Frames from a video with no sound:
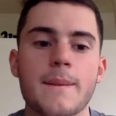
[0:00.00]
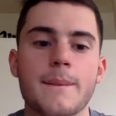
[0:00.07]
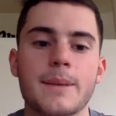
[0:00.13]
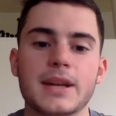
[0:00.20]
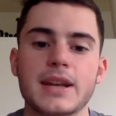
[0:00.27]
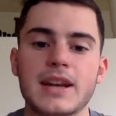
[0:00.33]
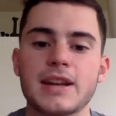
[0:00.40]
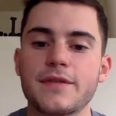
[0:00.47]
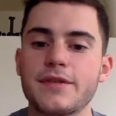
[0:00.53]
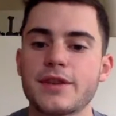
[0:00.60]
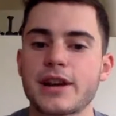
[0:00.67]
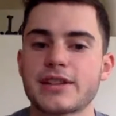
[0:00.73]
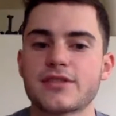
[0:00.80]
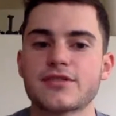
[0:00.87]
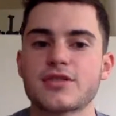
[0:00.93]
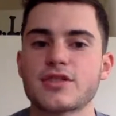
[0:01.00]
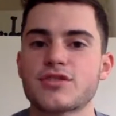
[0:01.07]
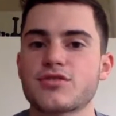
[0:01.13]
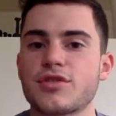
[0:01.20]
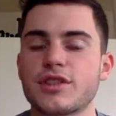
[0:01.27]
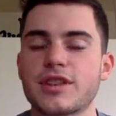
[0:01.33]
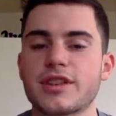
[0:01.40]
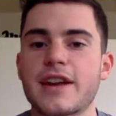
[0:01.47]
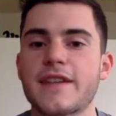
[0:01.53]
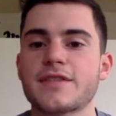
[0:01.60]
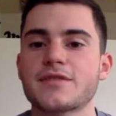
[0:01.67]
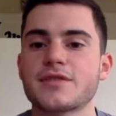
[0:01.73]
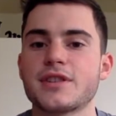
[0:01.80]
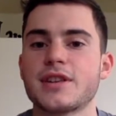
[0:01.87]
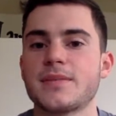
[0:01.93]
But again, if you guys are just joining the
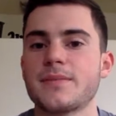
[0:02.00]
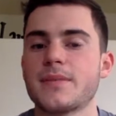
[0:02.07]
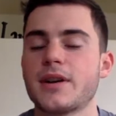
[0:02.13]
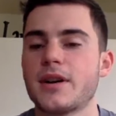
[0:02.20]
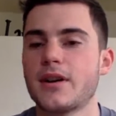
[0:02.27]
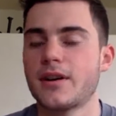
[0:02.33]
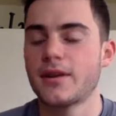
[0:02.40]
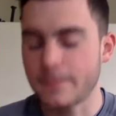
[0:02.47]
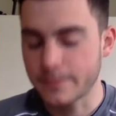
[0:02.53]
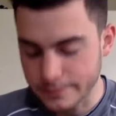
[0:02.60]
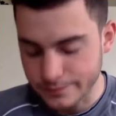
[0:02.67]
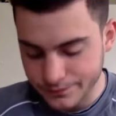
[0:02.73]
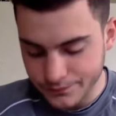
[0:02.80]
live stream, I'm